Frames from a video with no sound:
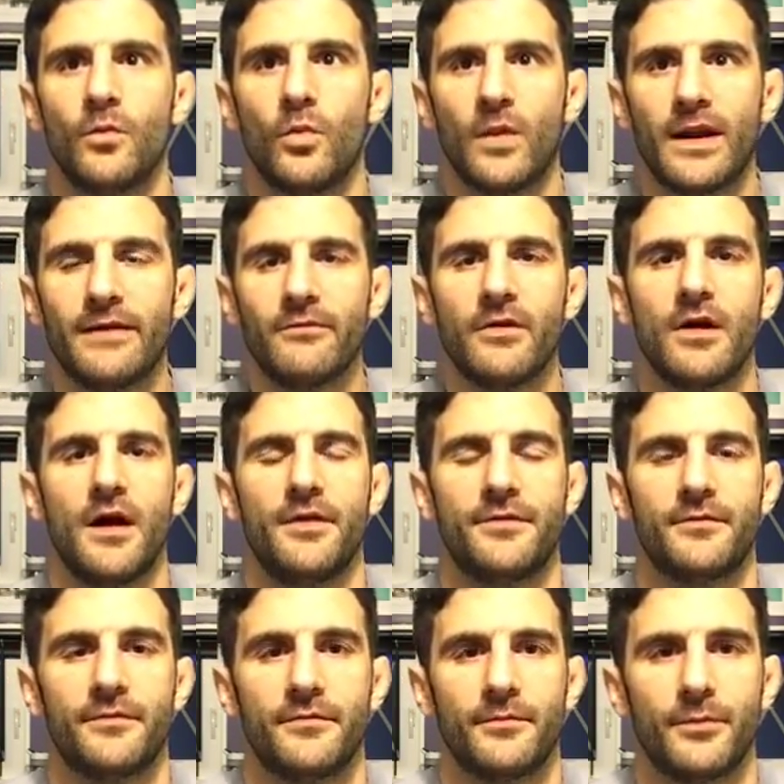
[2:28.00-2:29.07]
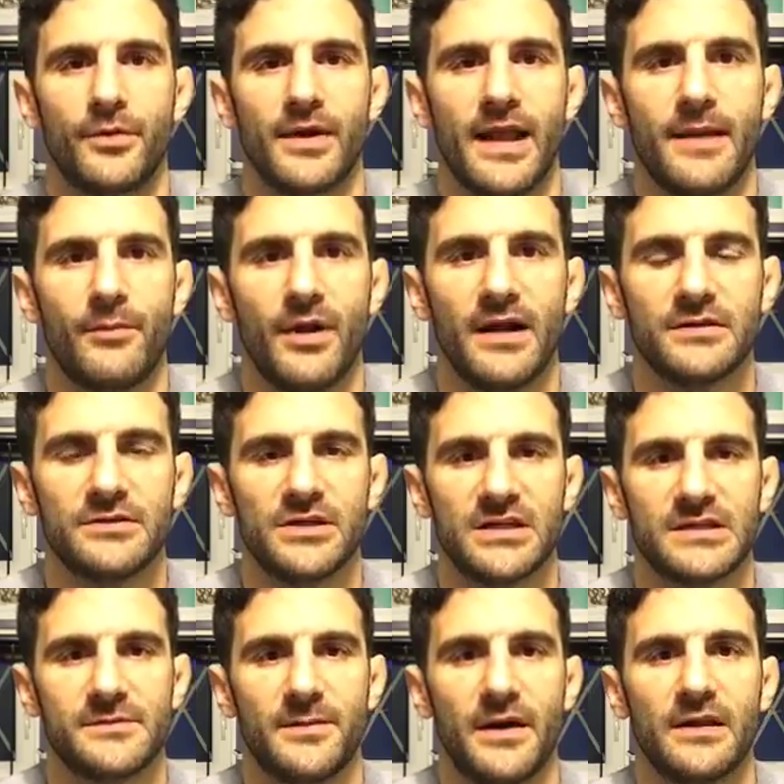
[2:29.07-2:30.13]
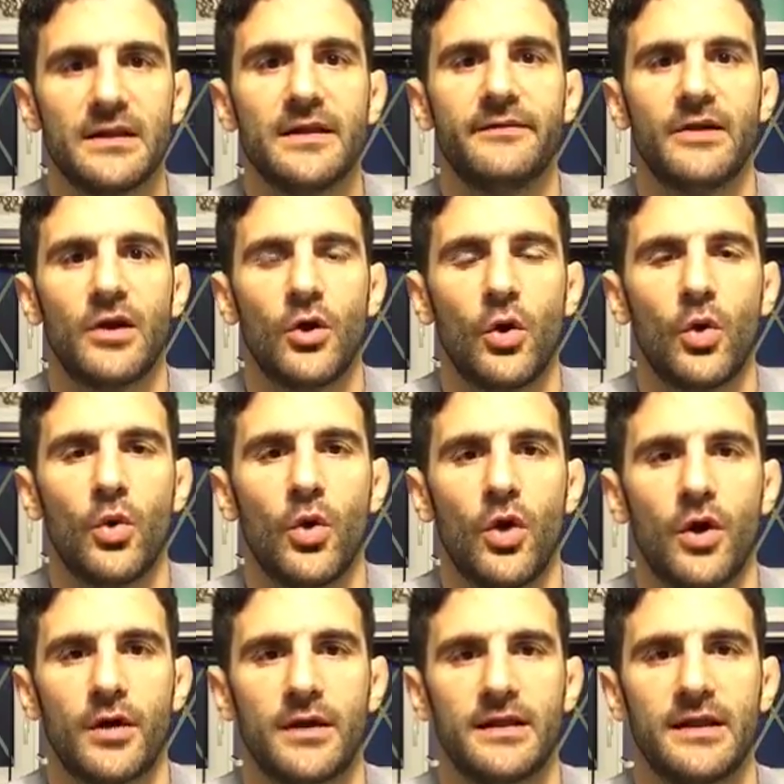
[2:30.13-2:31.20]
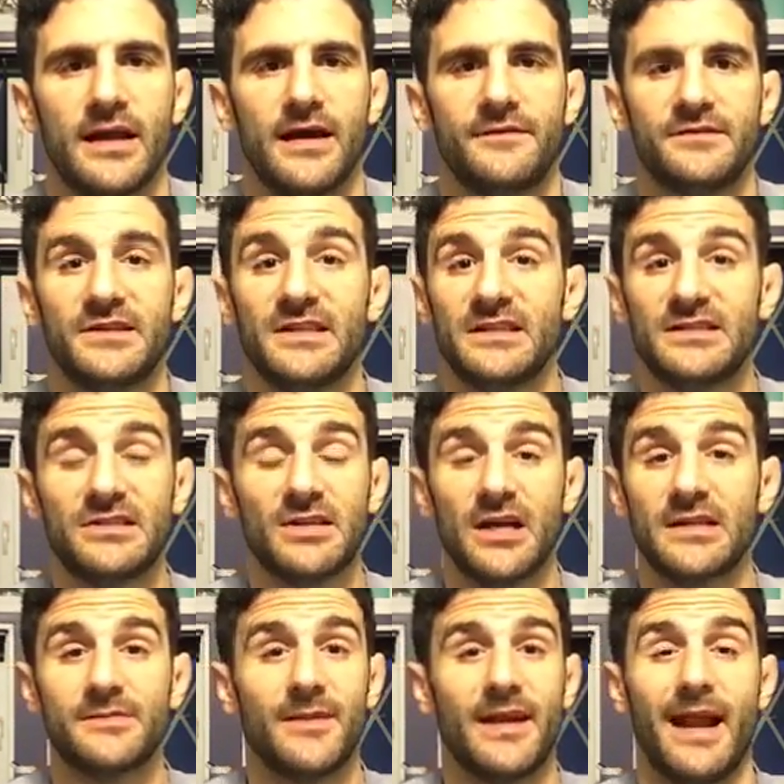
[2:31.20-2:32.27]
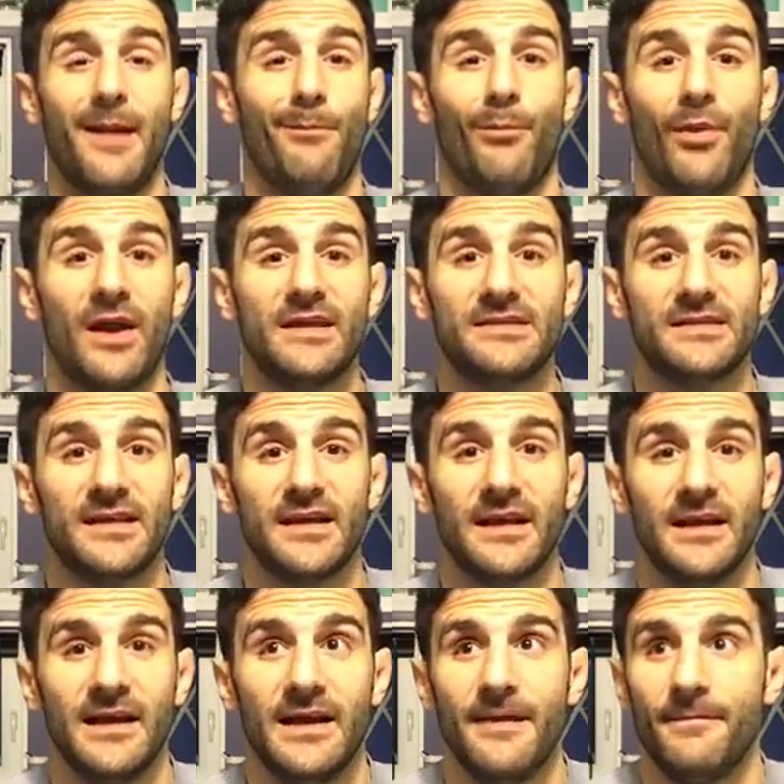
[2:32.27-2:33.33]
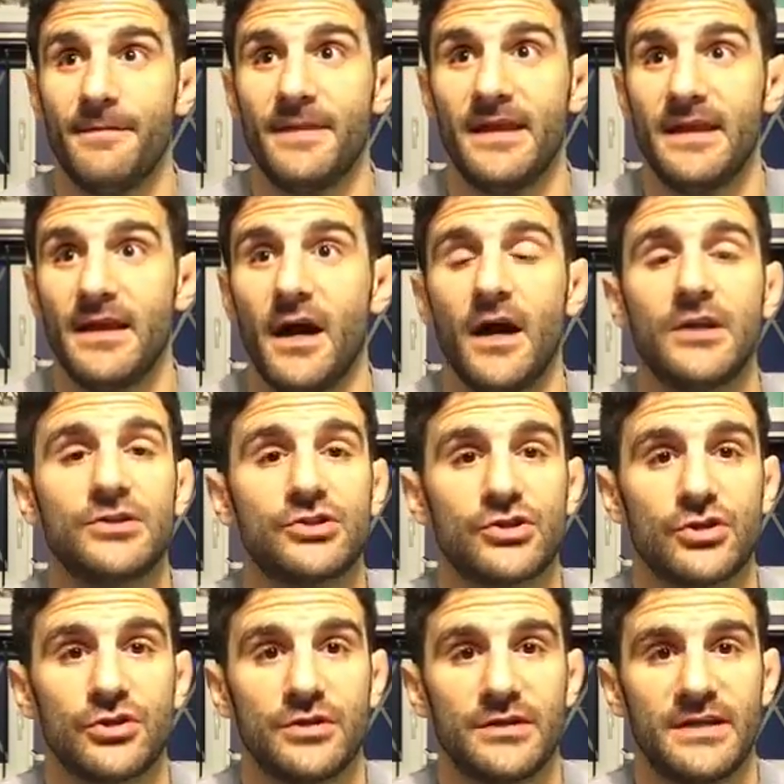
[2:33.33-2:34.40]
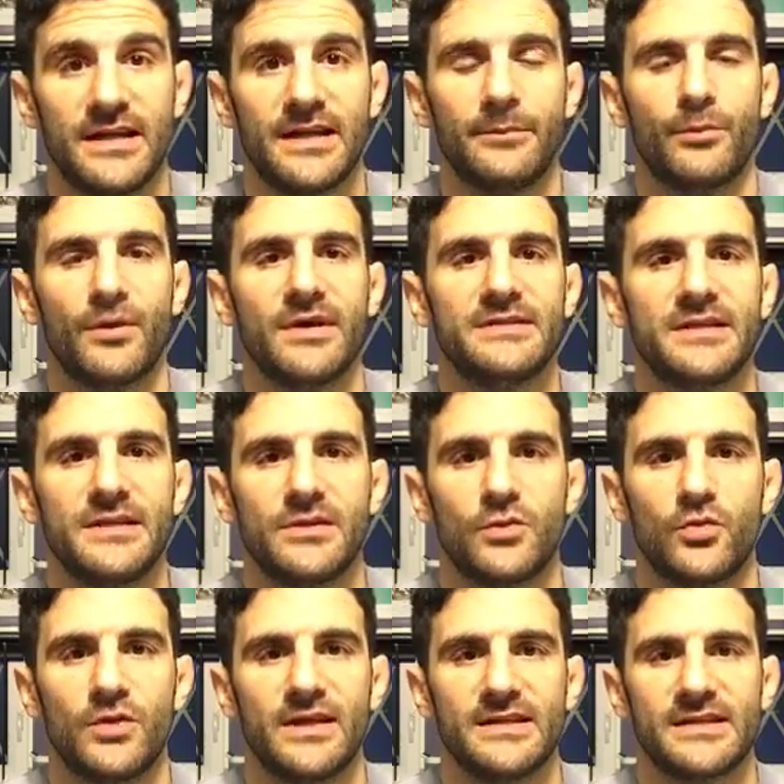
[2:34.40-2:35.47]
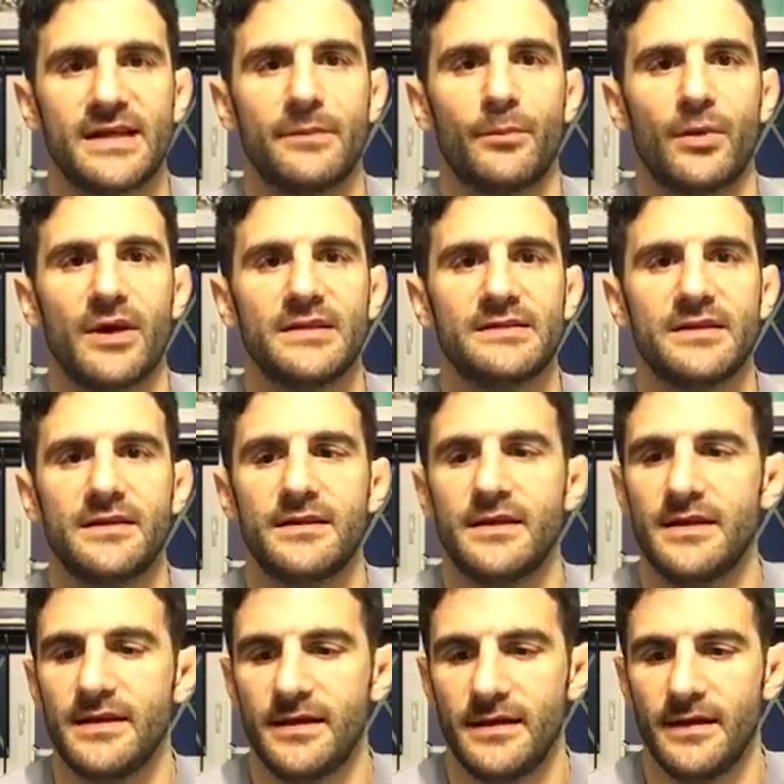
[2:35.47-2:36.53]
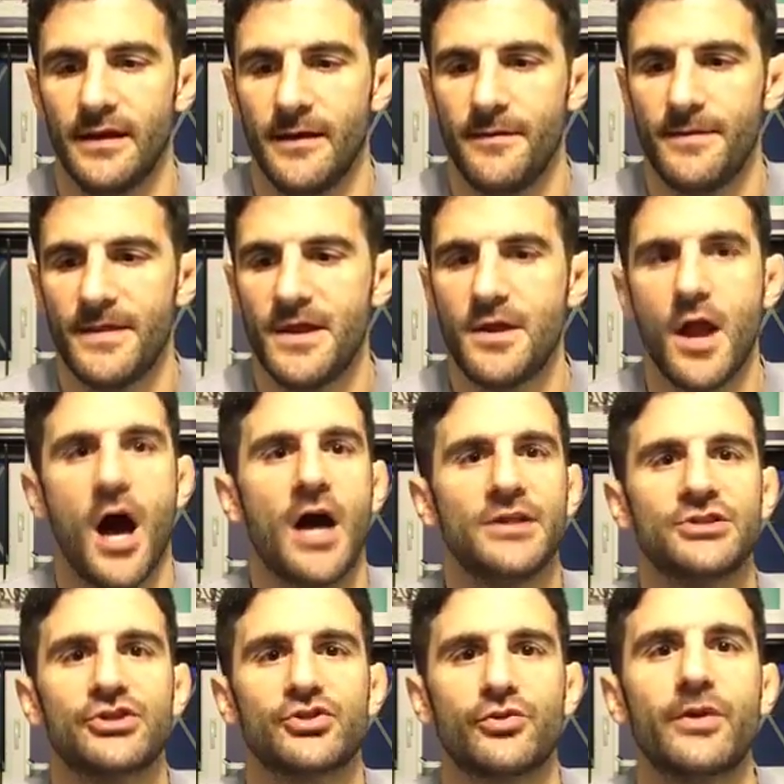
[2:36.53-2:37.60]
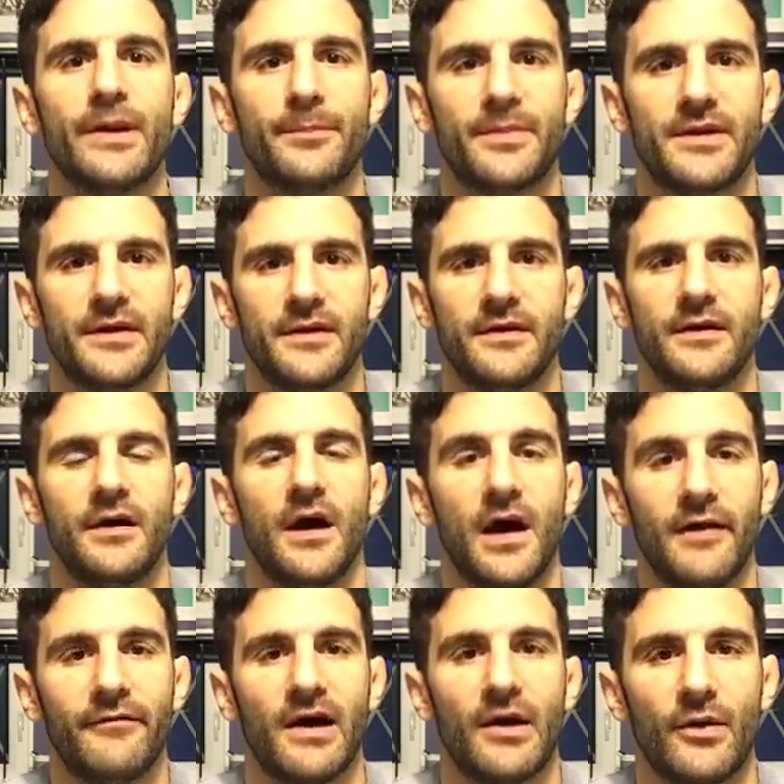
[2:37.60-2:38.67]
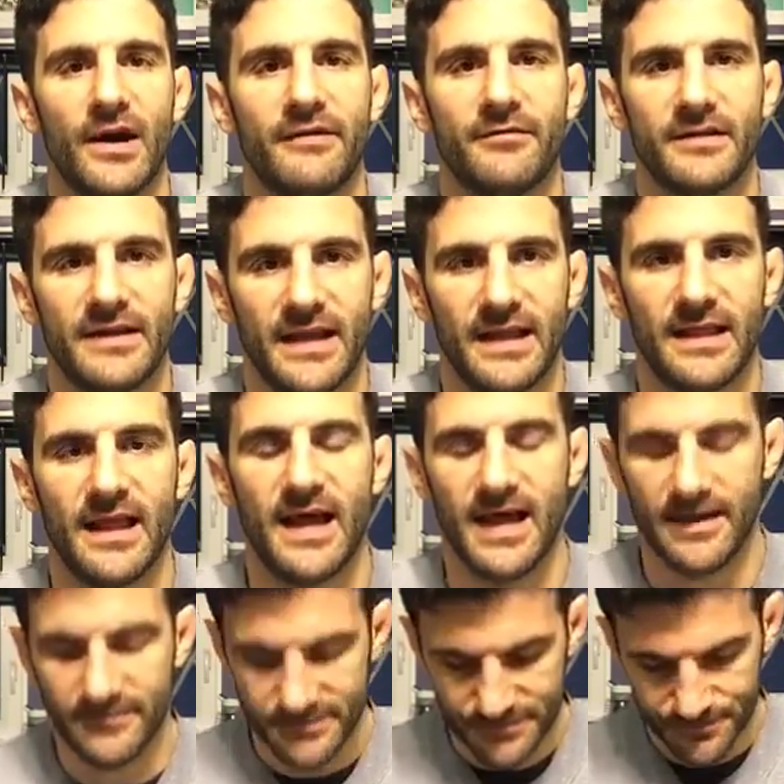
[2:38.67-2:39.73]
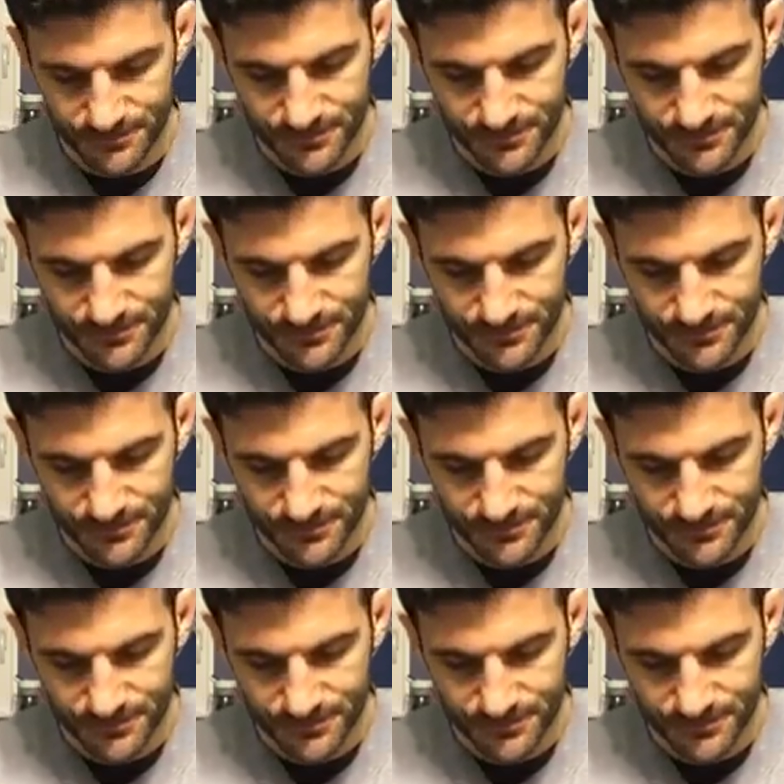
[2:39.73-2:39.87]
whenever author Brene Brown talks about living a wholehearted life, she talks about embracing the uncertainty, embracing the risk, embracing the the non-script of our everyday lives.